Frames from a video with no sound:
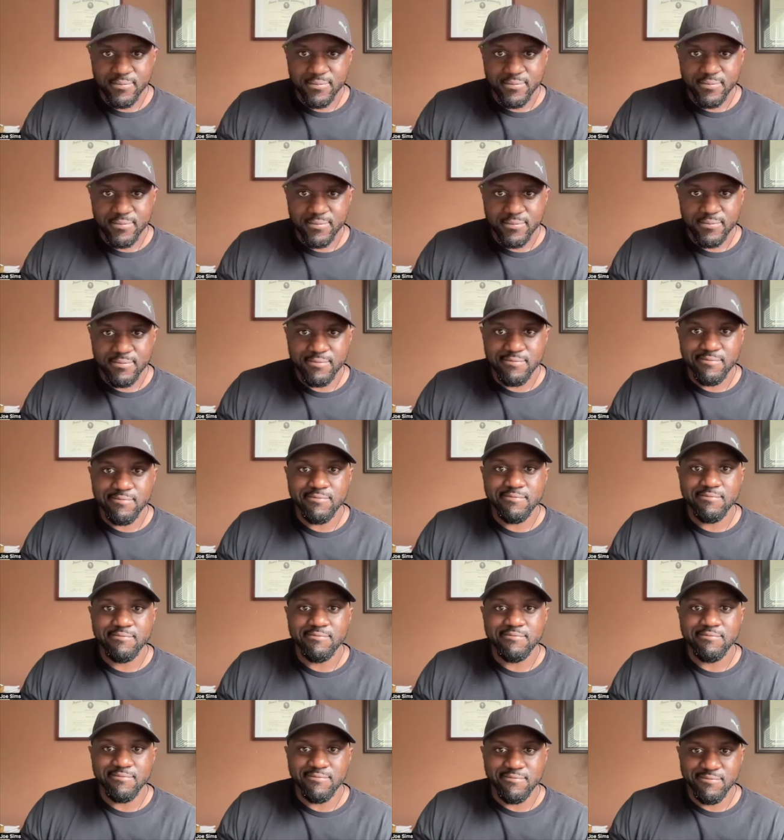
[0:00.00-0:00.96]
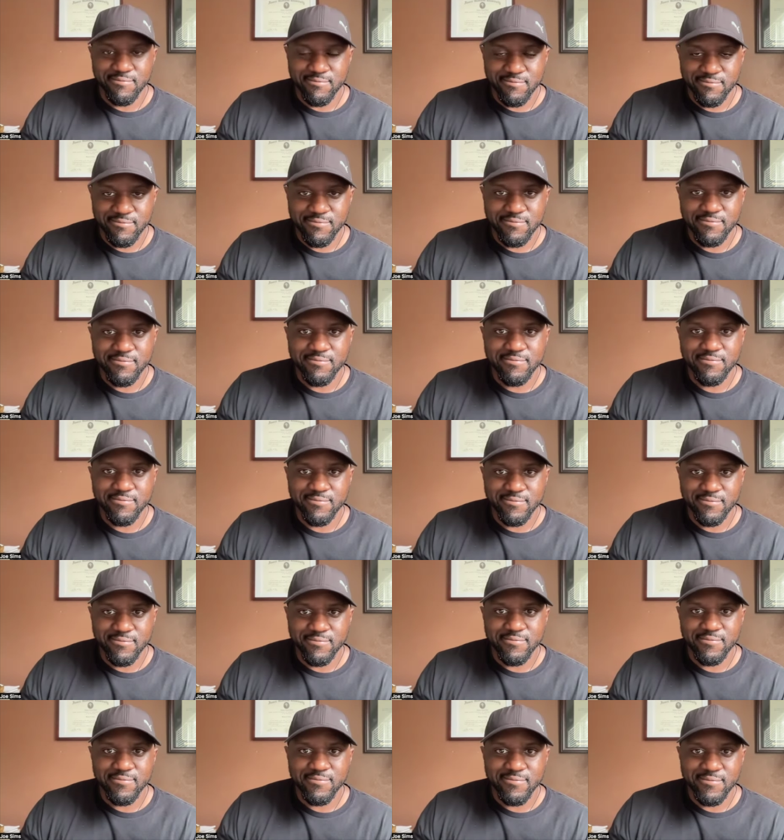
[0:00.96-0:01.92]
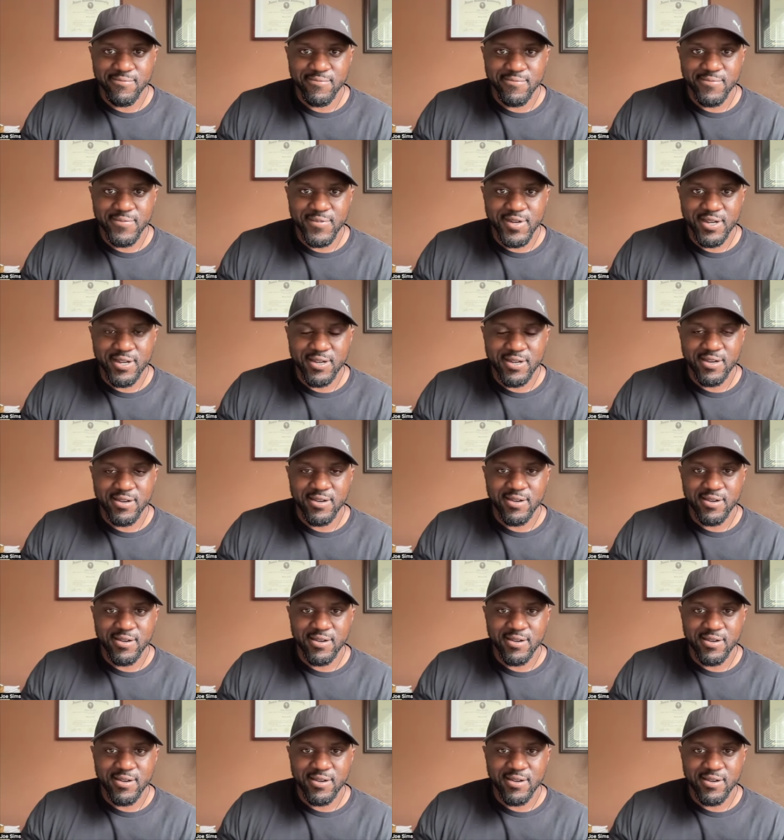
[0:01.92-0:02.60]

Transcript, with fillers: So mm. it was like the Falcons are